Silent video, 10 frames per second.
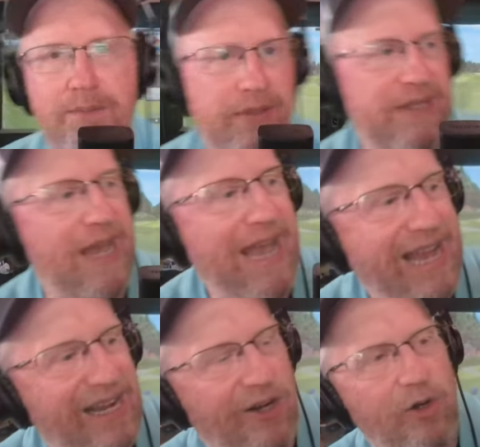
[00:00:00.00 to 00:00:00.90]
But
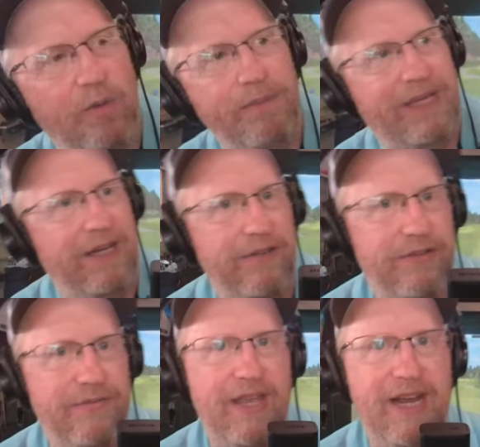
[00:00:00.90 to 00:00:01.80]
now,
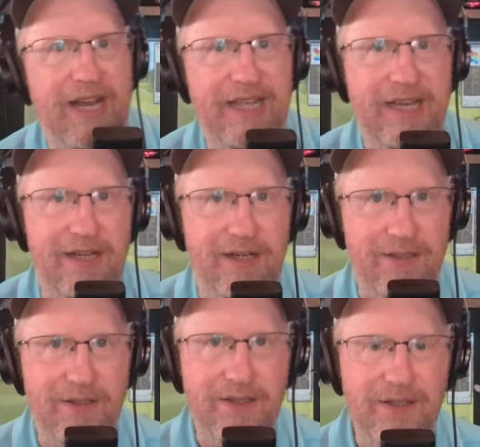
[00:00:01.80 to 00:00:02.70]
because of
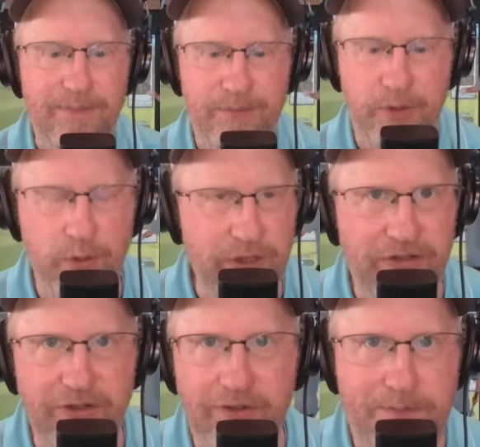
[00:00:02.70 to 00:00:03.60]
NIL, you can
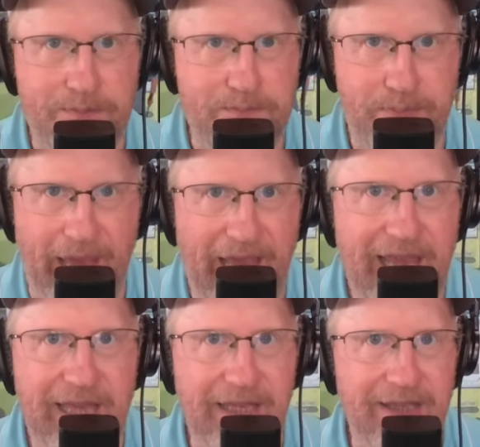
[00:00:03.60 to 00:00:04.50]
just
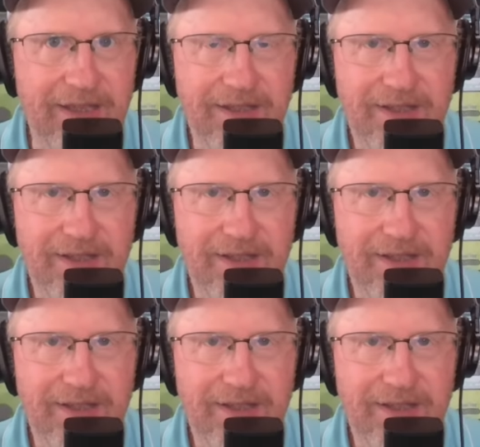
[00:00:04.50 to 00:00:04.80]
pay